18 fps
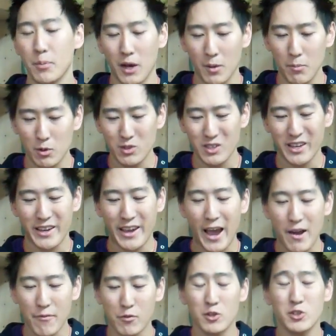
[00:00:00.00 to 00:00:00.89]
I'm using
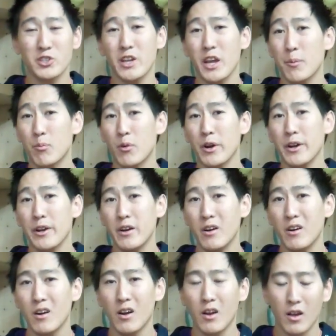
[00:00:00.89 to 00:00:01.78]
gaffer's tape right
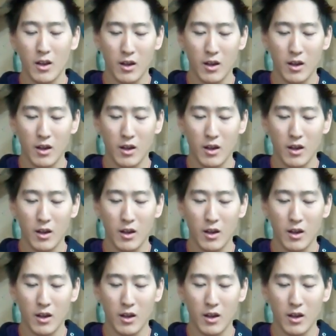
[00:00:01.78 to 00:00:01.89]
here.